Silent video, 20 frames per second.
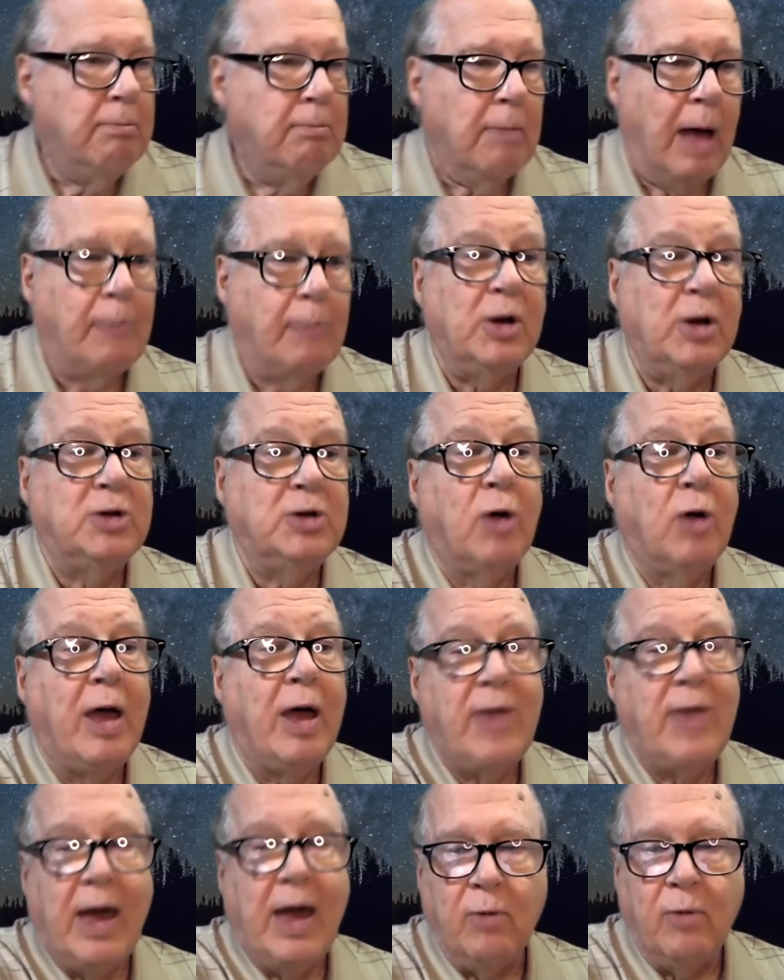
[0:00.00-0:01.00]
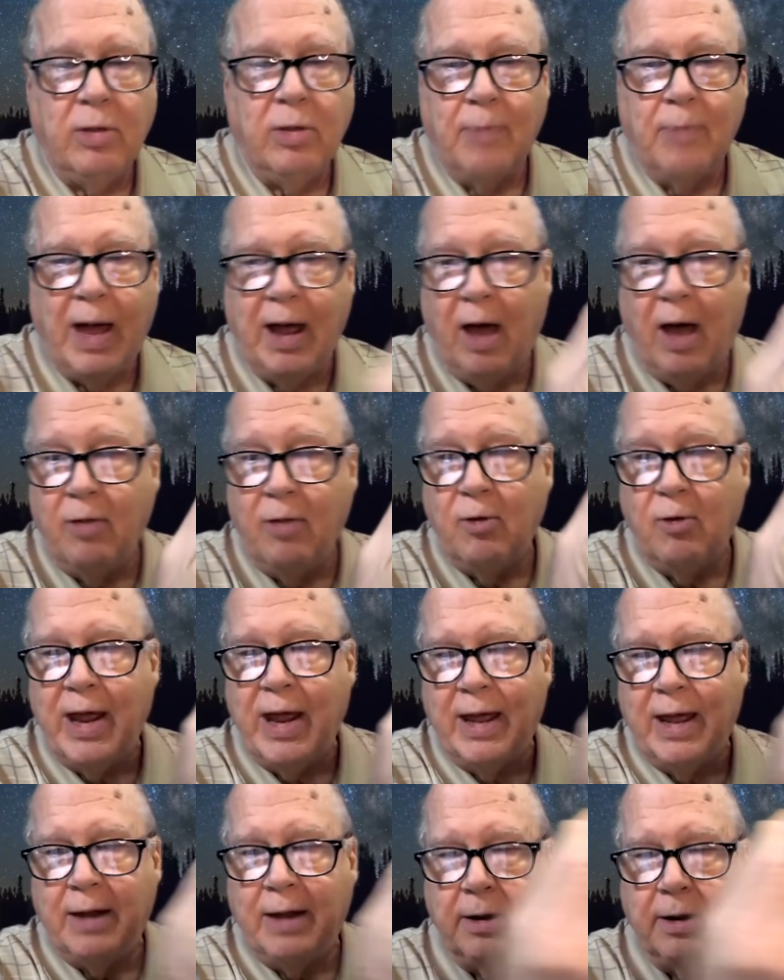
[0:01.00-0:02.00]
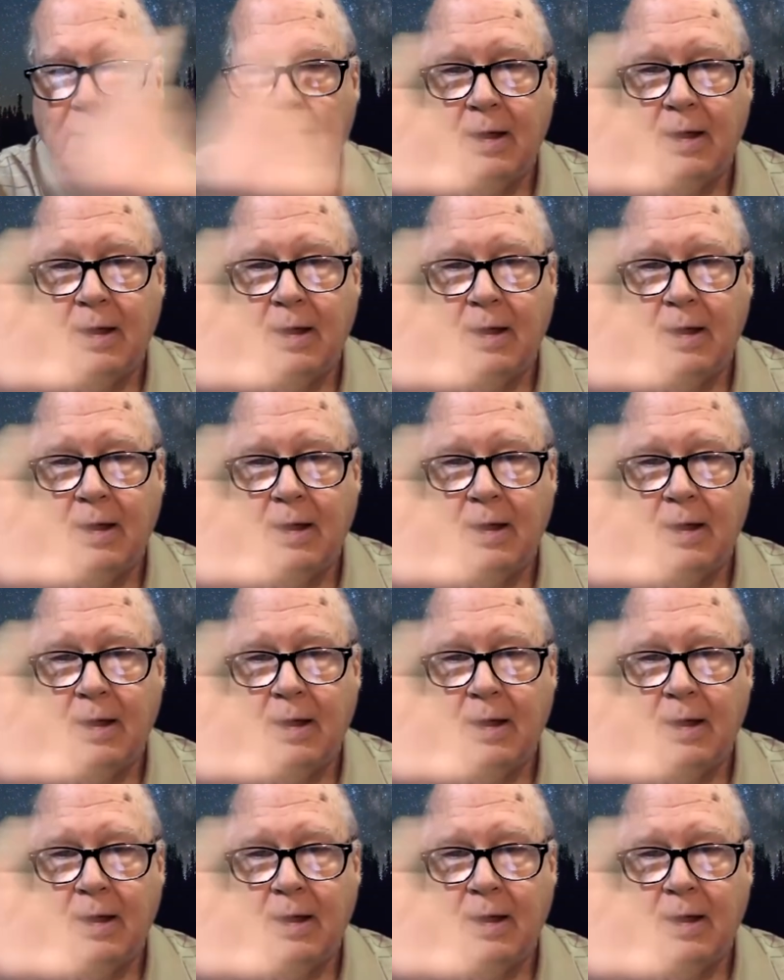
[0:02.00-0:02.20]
I'm going to try that with my other hand